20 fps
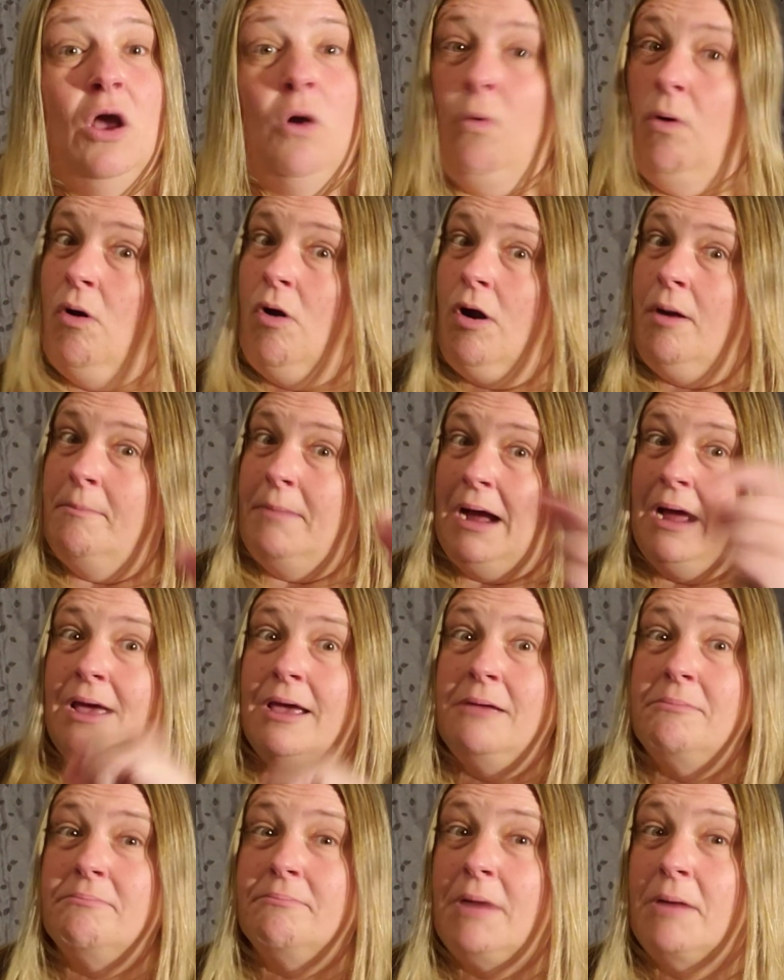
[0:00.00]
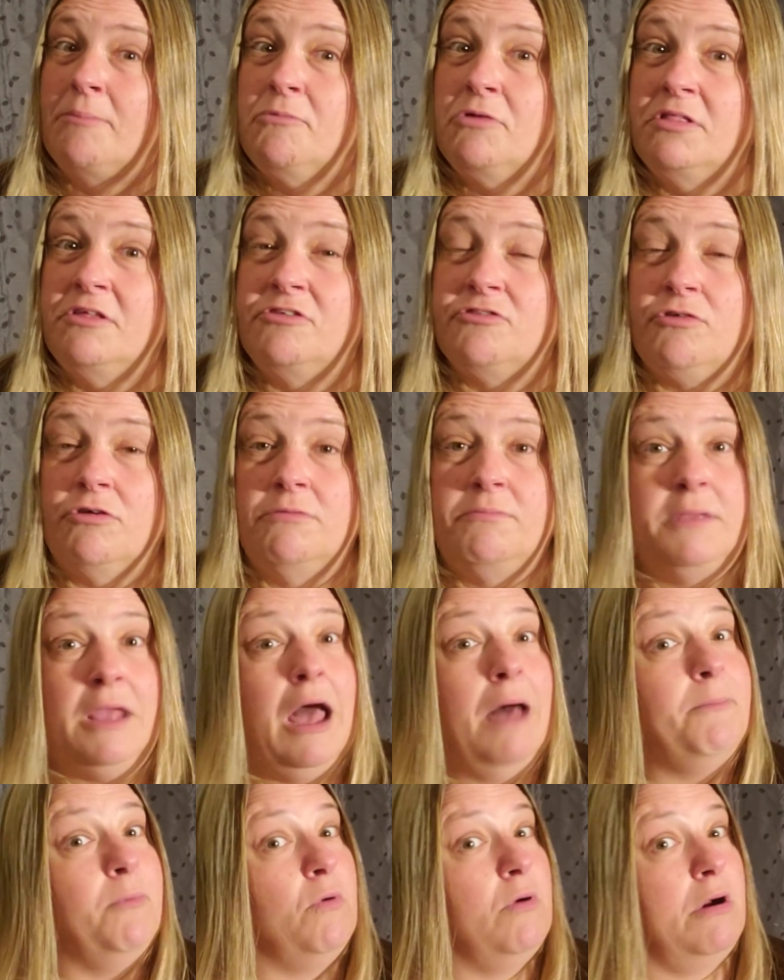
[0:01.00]
Or my mom really screwed me
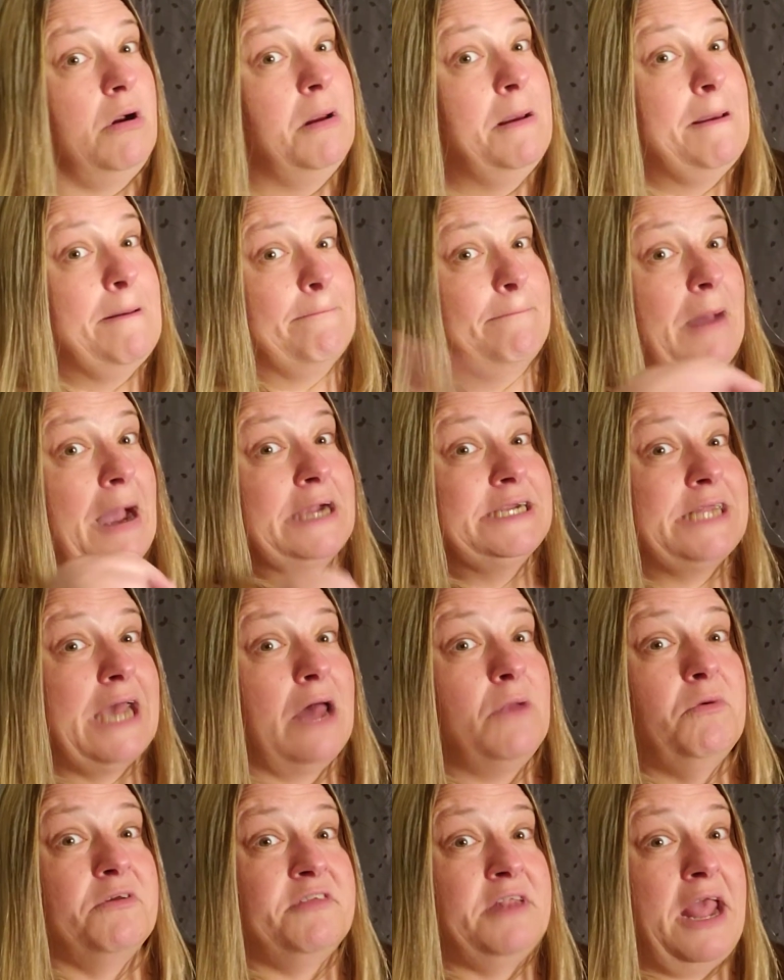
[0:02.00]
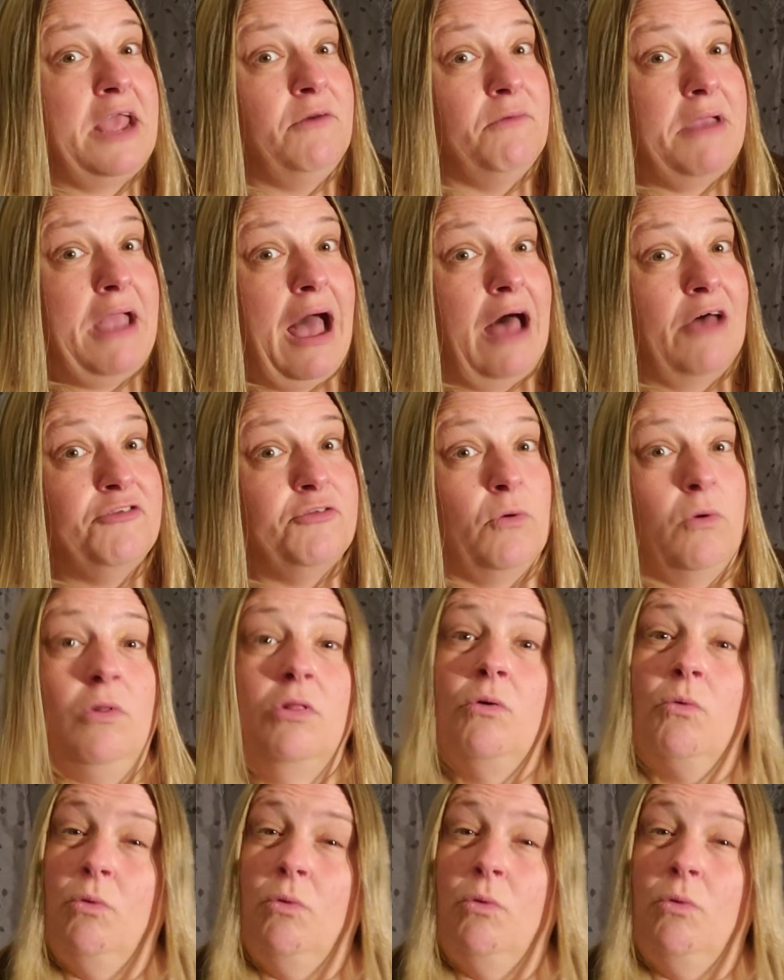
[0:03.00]
up. Or my dad was an angry asshole.